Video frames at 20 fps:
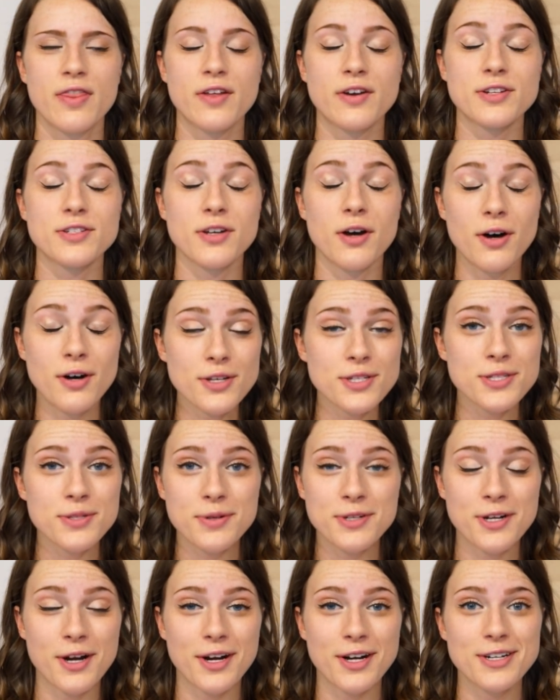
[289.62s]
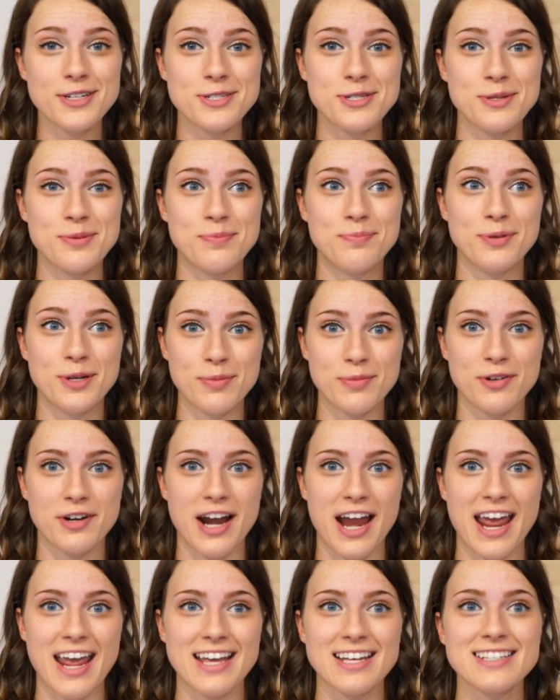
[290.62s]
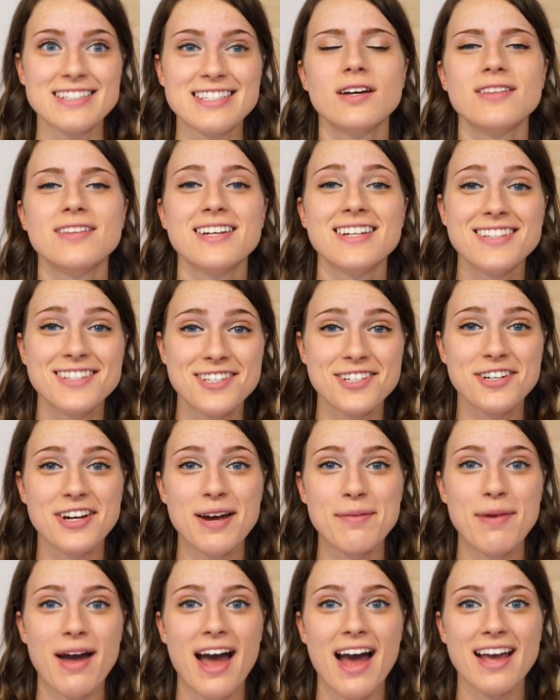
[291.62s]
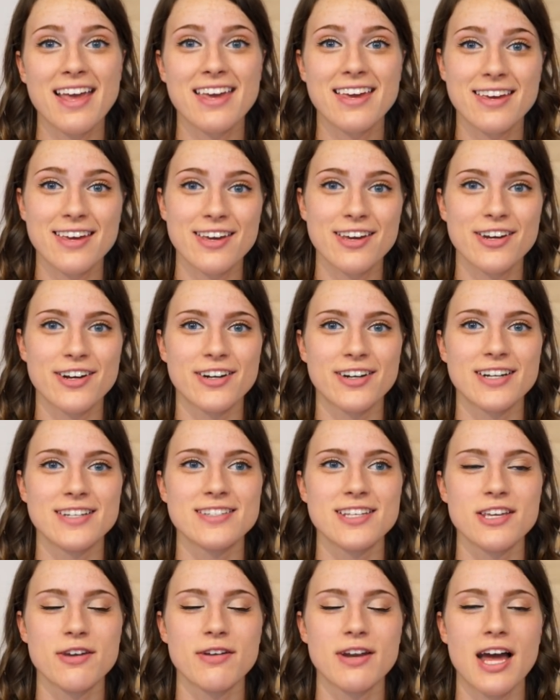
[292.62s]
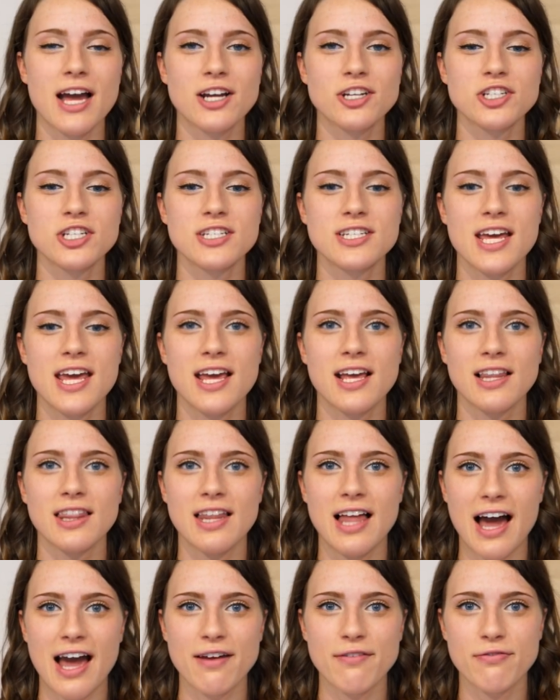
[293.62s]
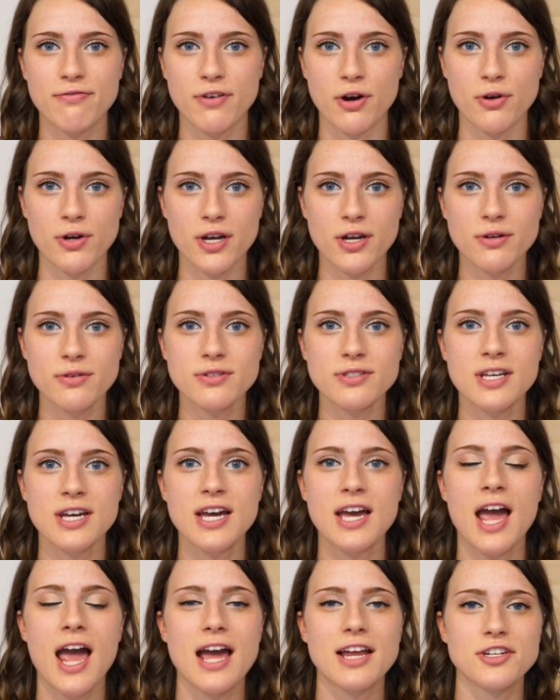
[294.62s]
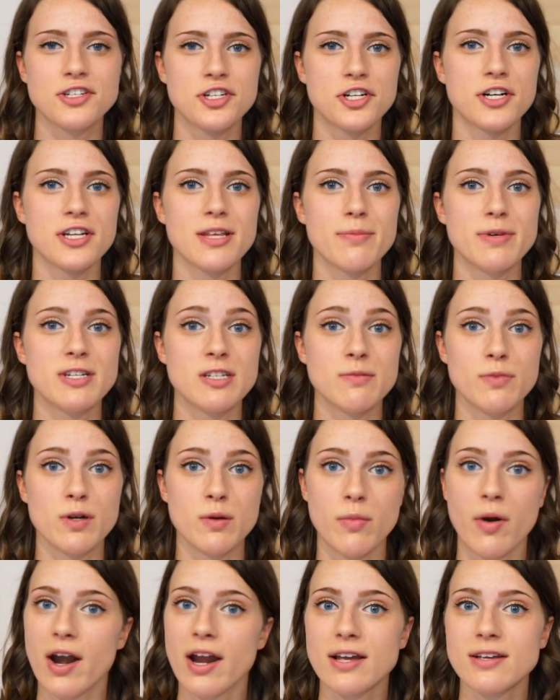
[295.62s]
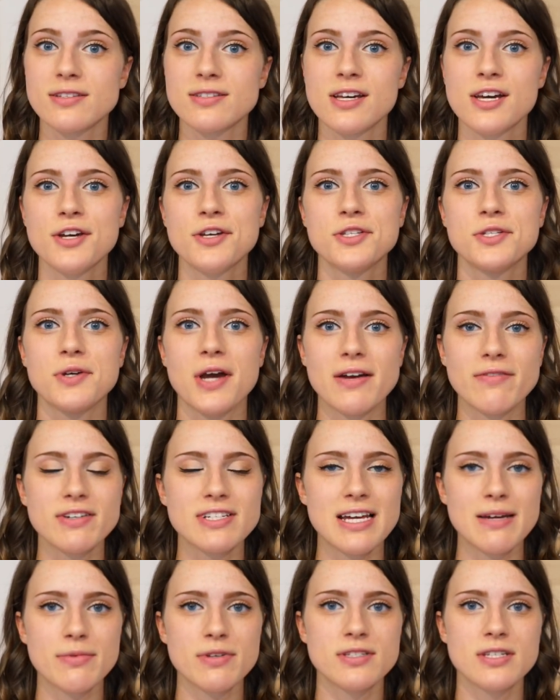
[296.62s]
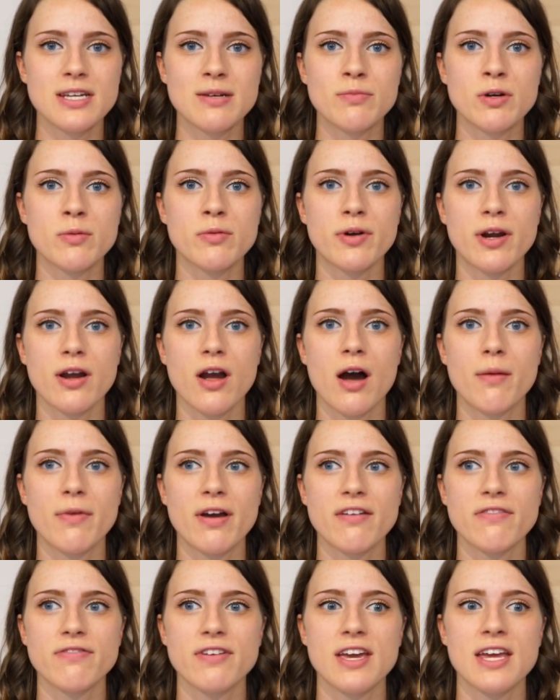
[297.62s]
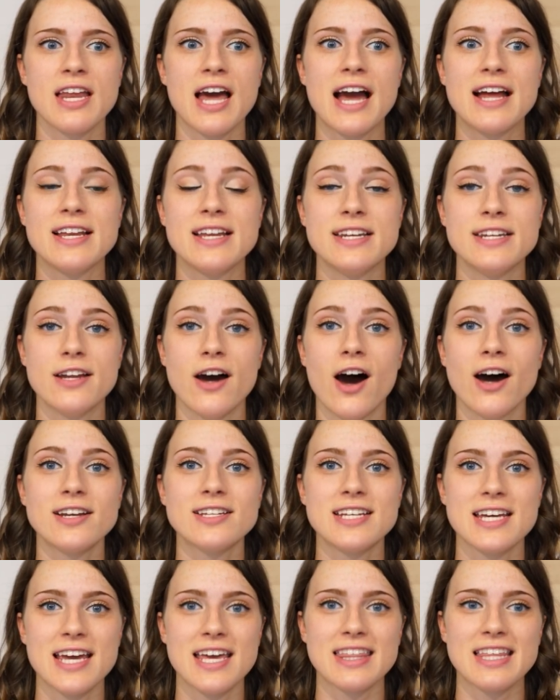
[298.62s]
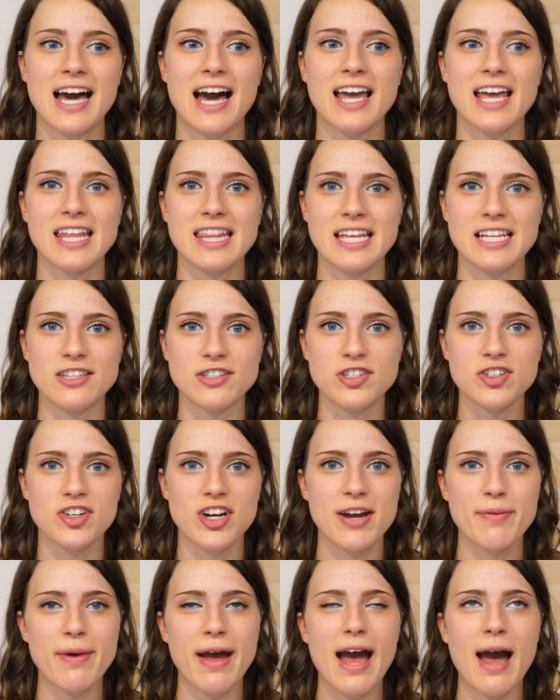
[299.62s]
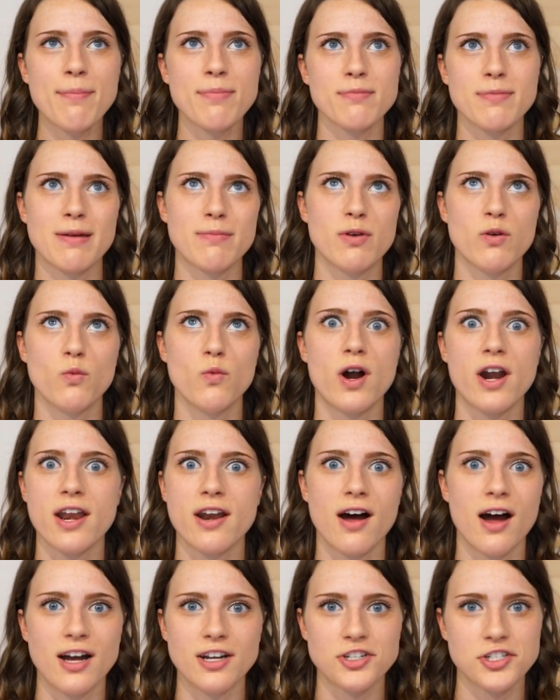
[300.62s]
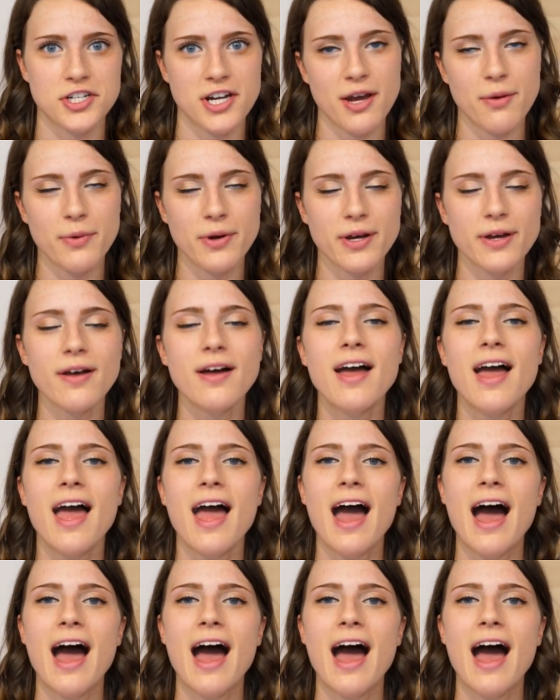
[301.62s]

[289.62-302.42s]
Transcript: There's also an art to boomerangs. The Instagram hack here is that you can actually take live photos and turn them into boomerangs. So every time you see a boomerang on my feed, I did not take that in the Instagram app, maybe 1 in 100 I will.